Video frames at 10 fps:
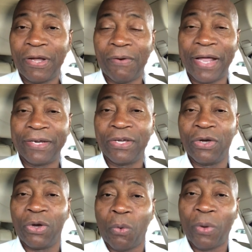Right?
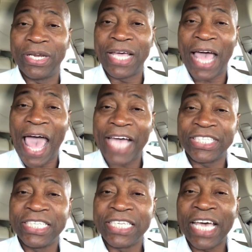When the
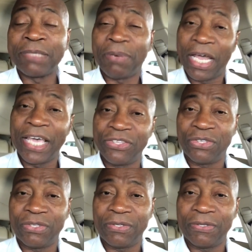action takes
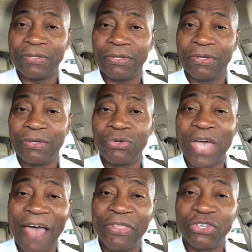place, you
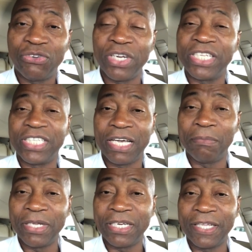have the trilogy
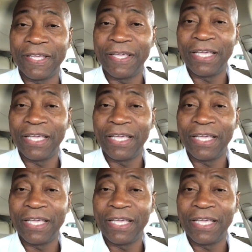completely.